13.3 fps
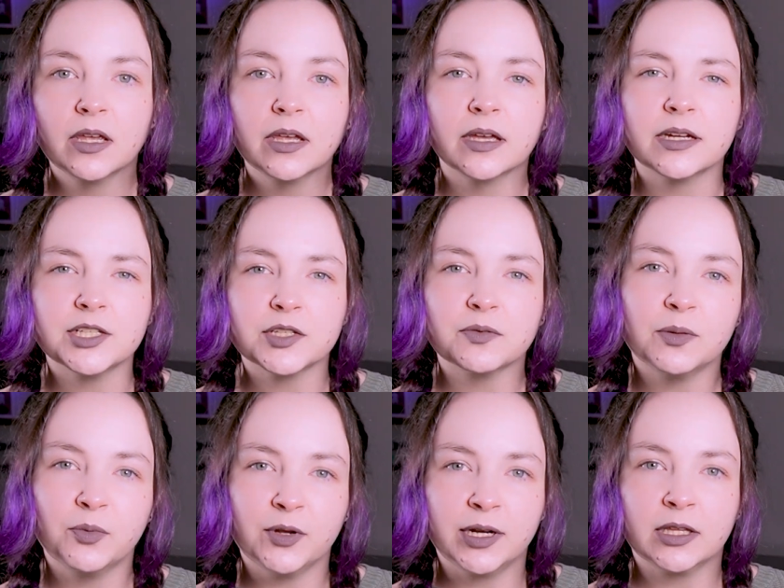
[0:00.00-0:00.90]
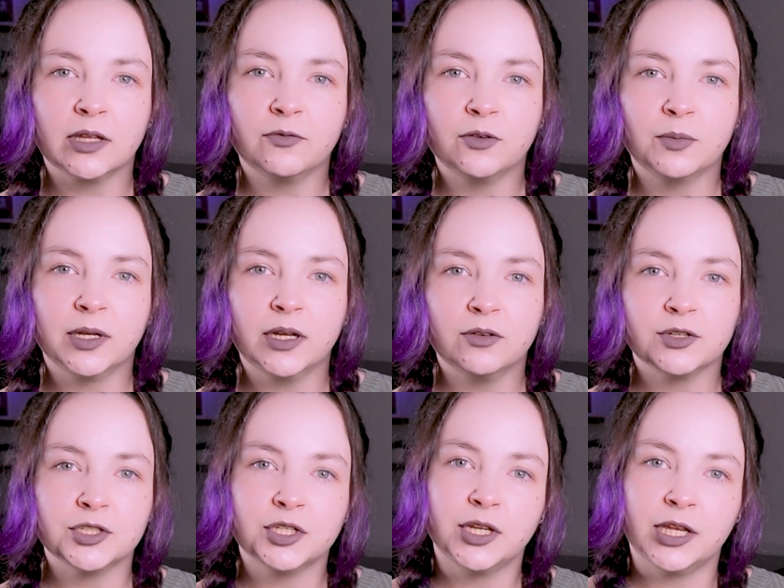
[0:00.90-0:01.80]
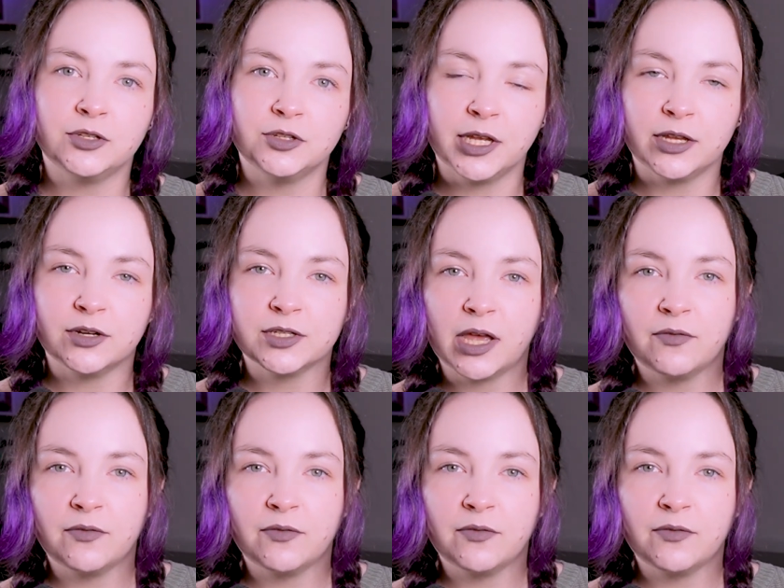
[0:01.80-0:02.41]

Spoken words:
and I just want to point out that for many Christian educators,